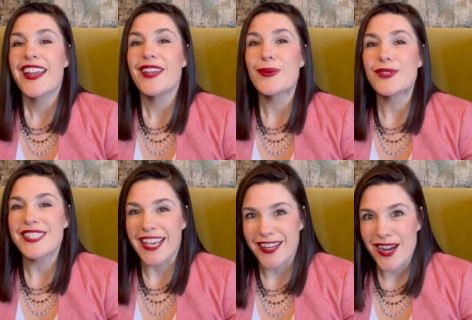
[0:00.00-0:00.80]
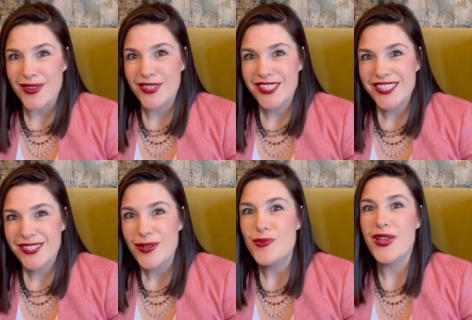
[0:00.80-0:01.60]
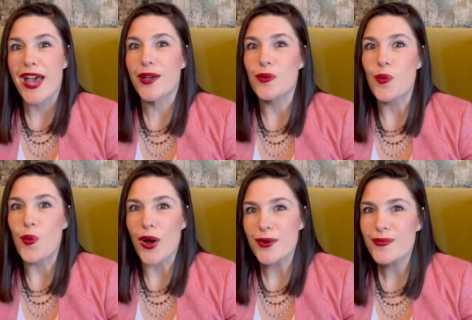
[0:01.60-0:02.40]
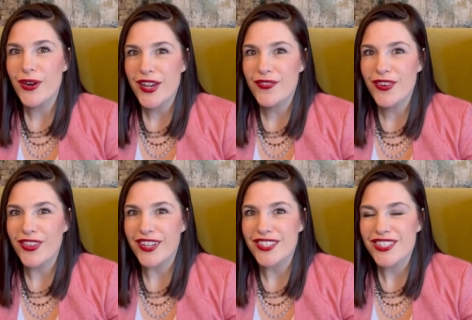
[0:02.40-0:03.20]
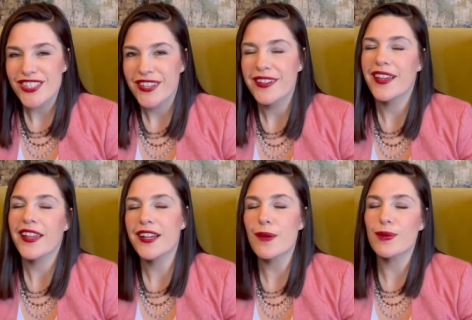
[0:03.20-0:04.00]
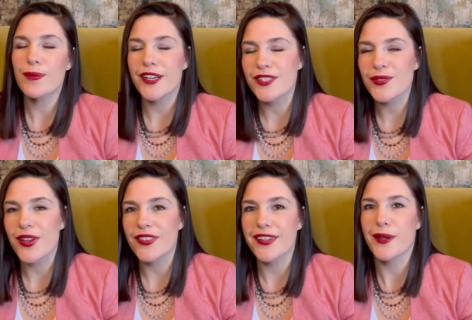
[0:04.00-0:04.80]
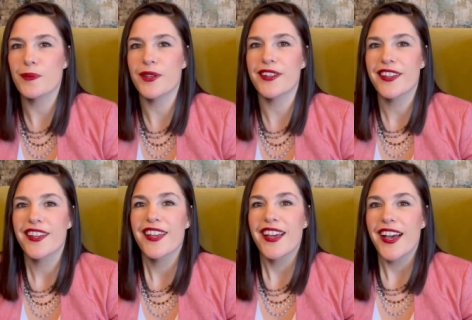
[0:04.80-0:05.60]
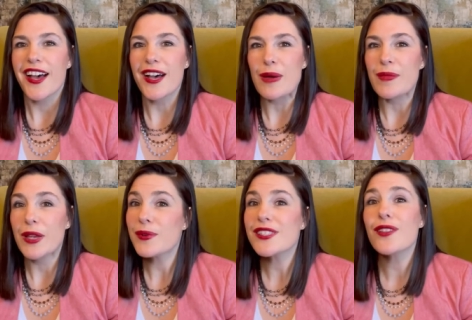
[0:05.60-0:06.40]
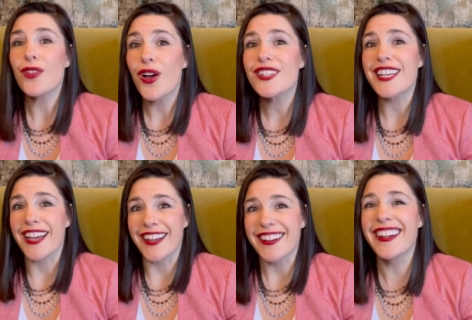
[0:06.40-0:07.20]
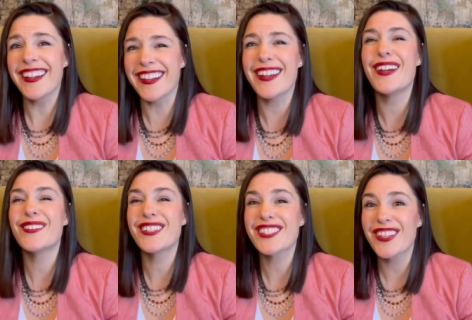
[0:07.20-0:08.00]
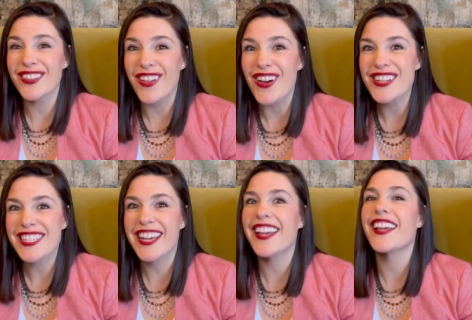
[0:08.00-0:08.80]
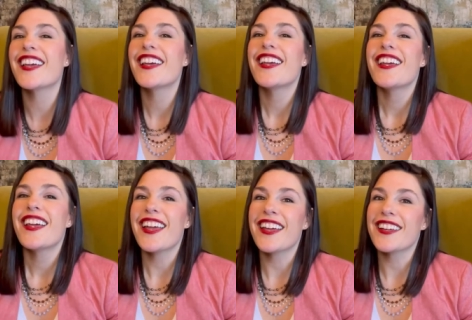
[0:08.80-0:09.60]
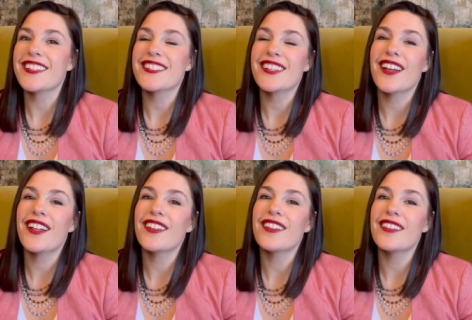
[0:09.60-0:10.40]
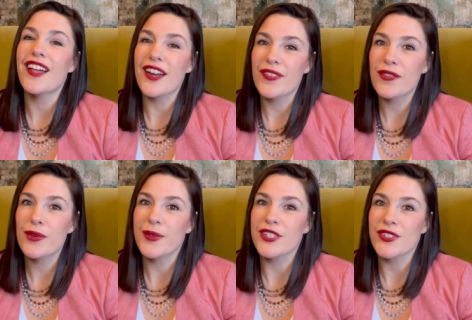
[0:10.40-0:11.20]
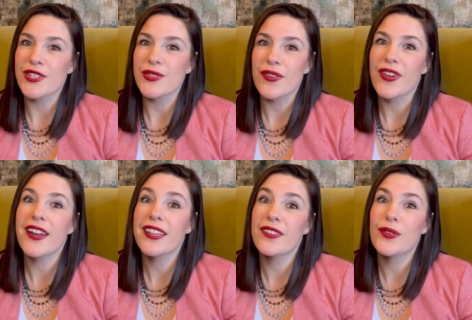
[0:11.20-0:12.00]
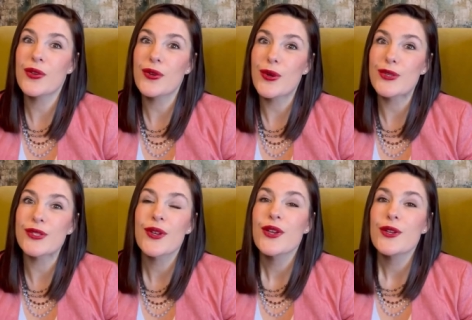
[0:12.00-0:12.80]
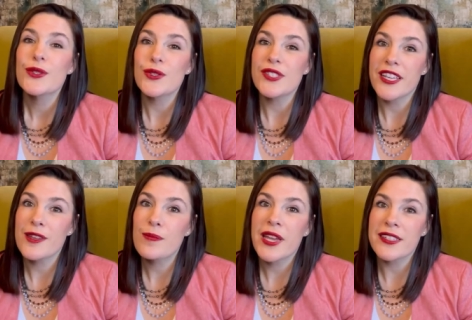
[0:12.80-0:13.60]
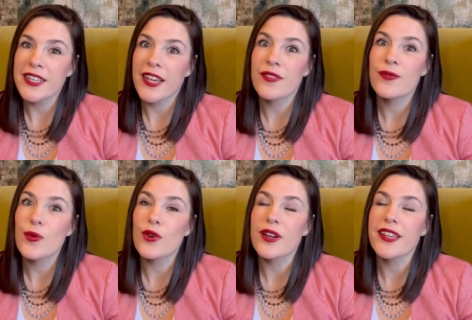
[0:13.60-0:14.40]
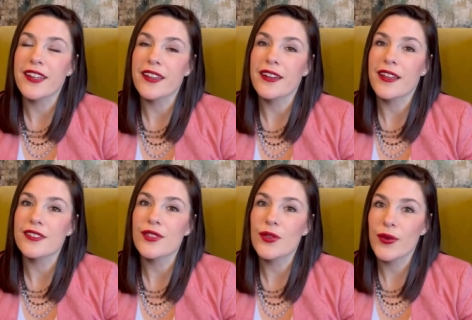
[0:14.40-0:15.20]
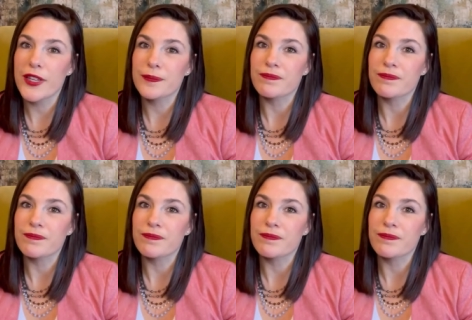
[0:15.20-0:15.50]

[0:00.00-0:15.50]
It was eight hours. We had one break for lunch and a couple breaks throughout the day, but um, it was a long day. It was a long day and a lot of information. So I've got to give kudos to Tim and Dave for getting us through it.